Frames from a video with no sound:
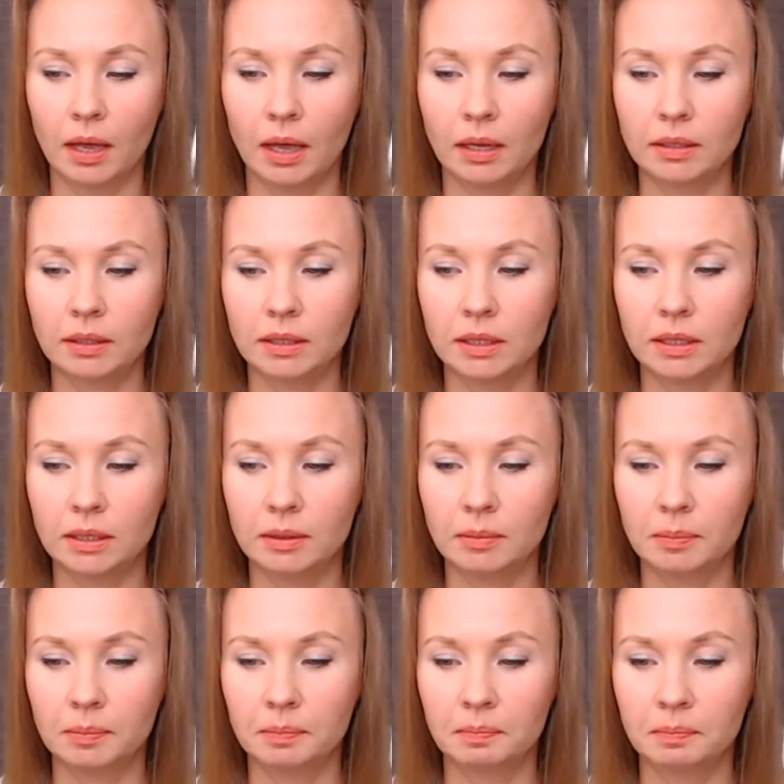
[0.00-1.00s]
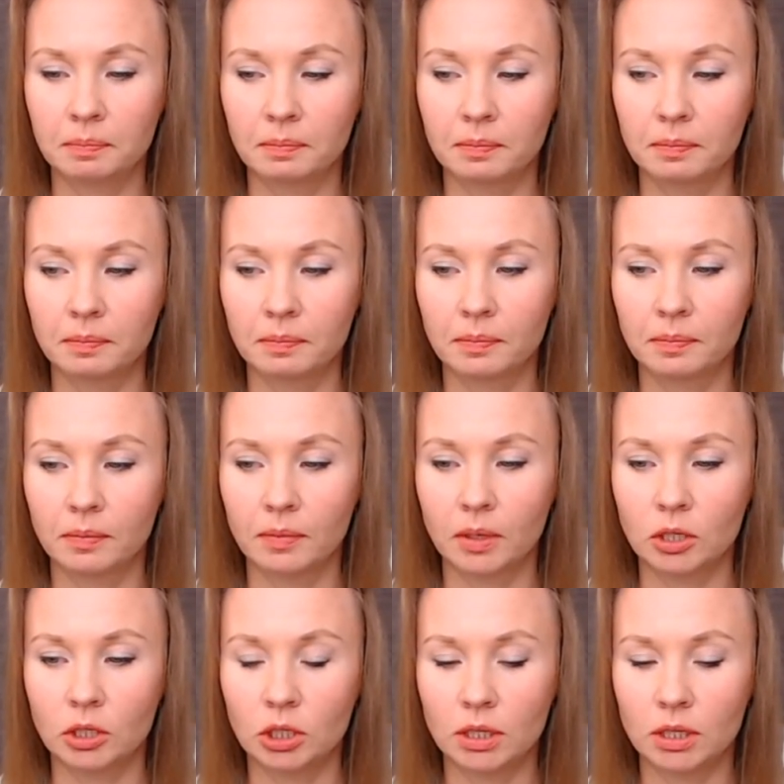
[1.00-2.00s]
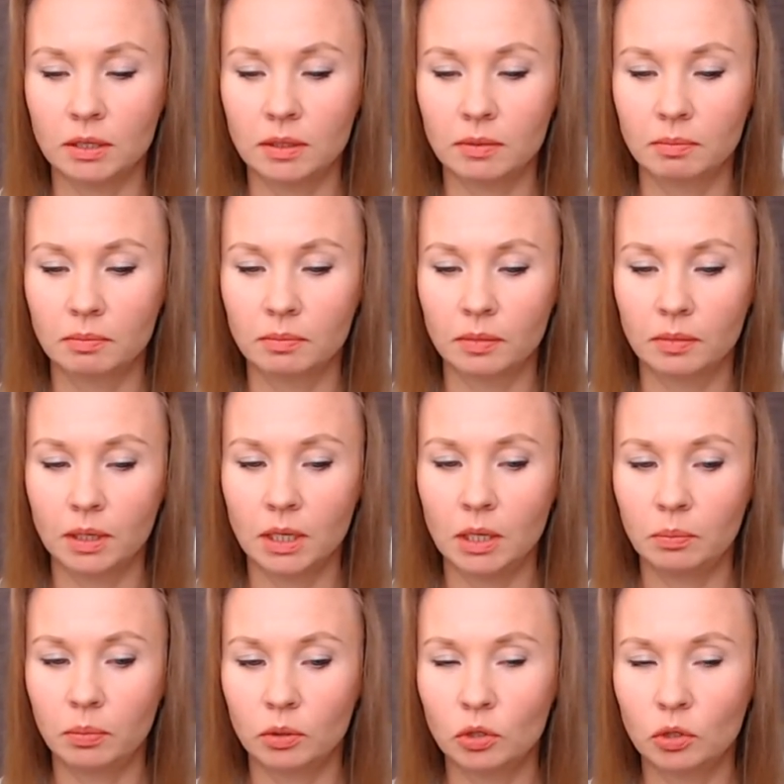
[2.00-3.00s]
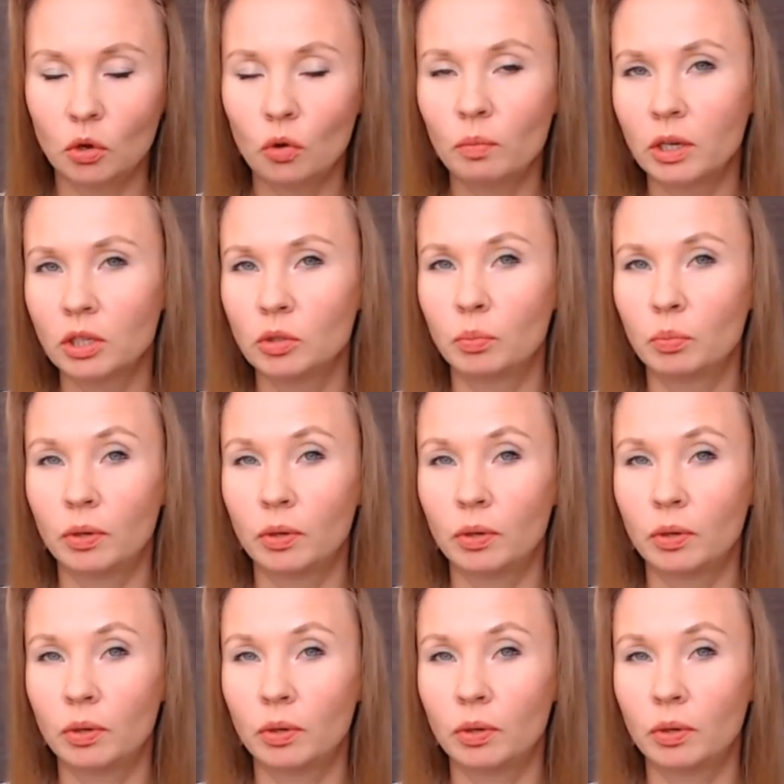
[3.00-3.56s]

and just keep so much